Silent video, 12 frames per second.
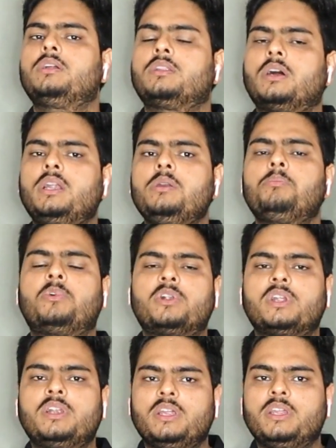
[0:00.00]
Third
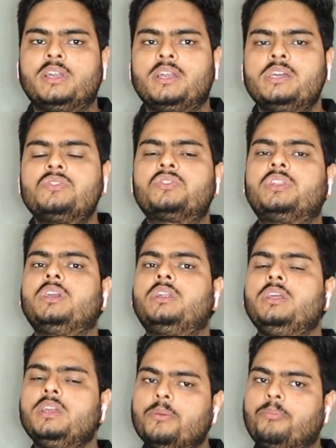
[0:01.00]
important area is
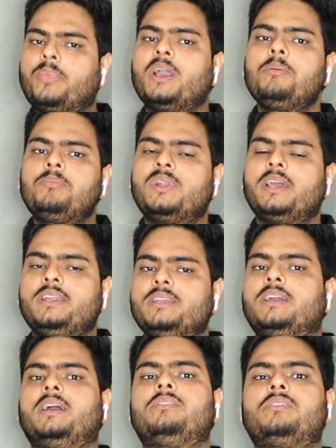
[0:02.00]
creating a pipeline,
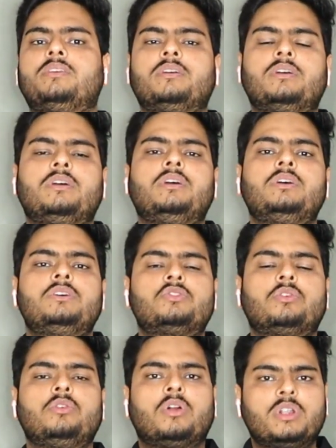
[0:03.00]
guys.
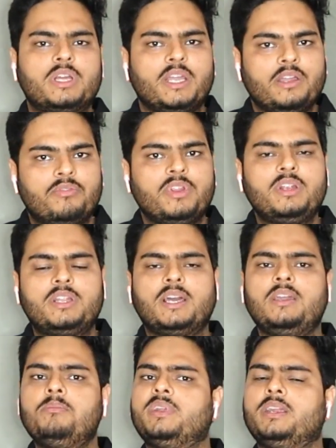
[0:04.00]
So not every
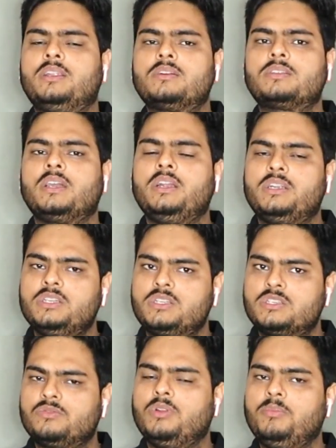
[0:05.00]
time data
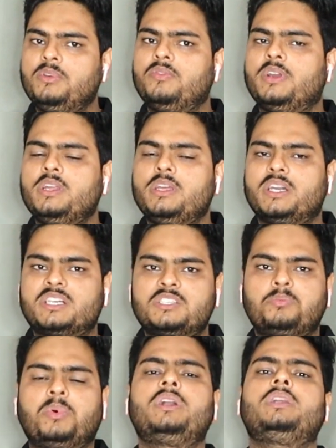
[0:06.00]
scientists will be very
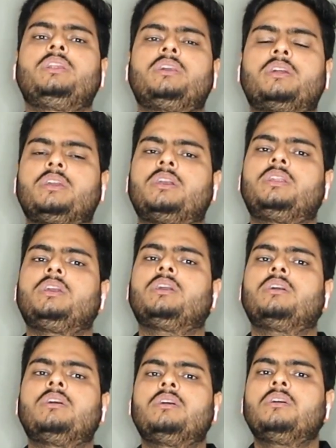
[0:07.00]
expert in
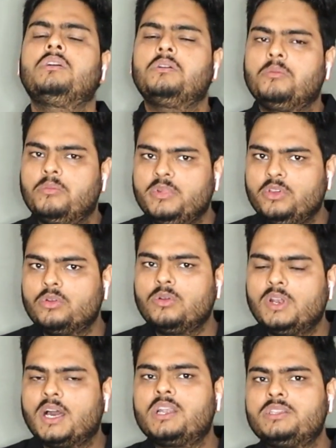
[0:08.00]
creating,
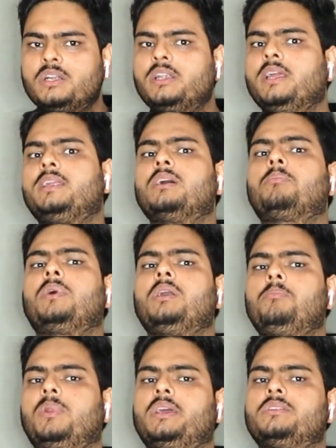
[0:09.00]
larger data
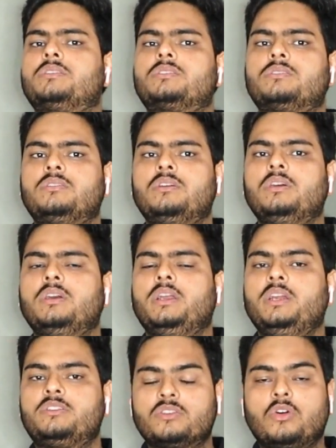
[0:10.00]
pipelines.
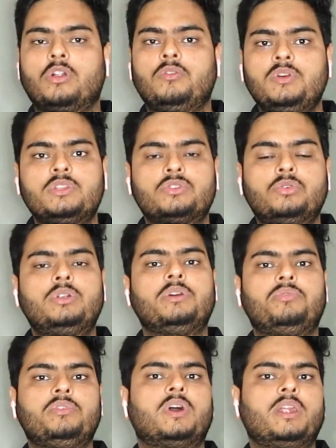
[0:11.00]
It's always good
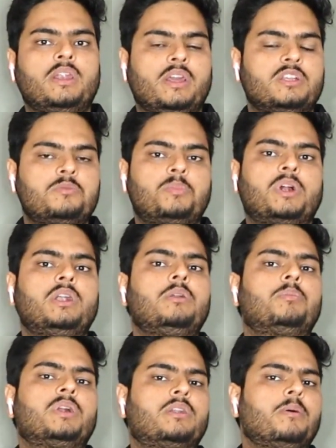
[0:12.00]
if you are an expert,
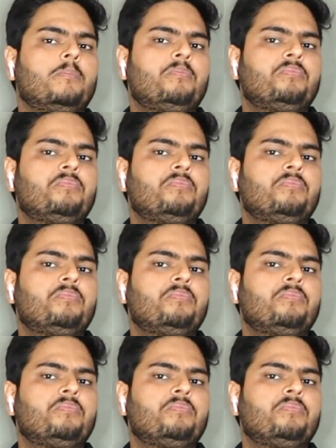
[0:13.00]
but